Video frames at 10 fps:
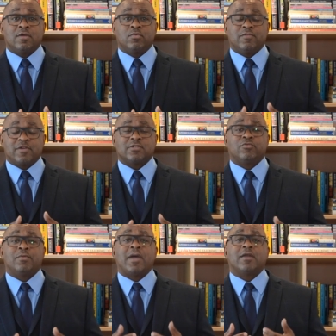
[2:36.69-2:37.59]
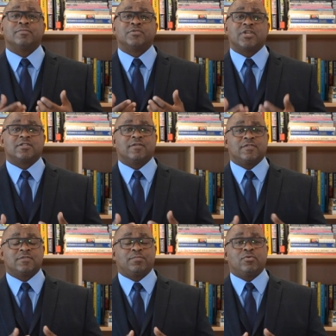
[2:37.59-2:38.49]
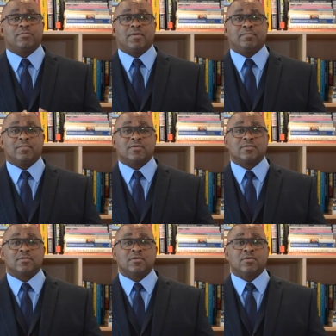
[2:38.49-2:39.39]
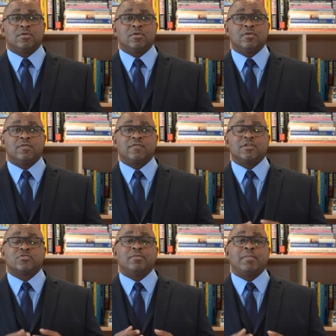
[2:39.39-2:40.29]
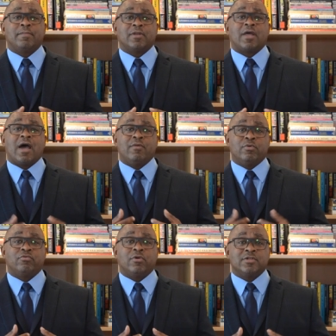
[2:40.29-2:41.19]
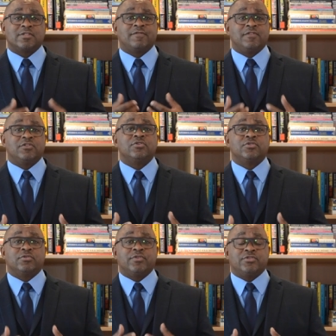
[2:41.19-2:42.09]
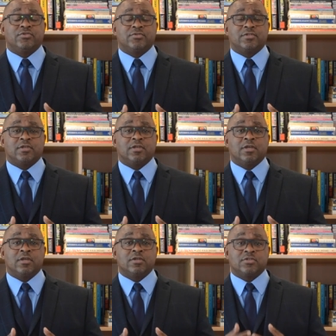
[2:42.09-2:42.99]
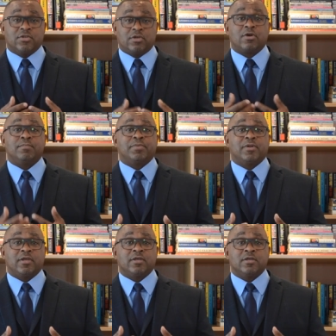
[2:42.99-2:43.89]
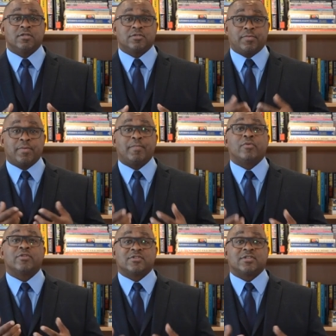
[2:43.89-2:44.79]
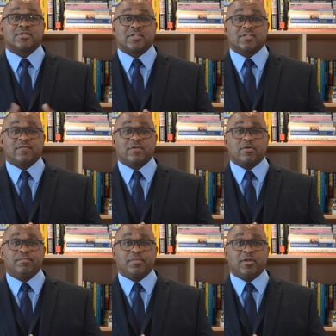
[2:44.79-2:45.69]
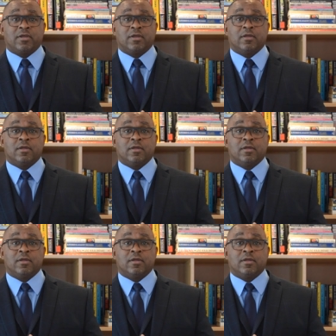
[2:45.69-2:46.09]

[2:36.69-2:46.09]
We've got to remain objective as board members. We've got to remember that our role is a fiduciary duty to the company, to promote the success of the company.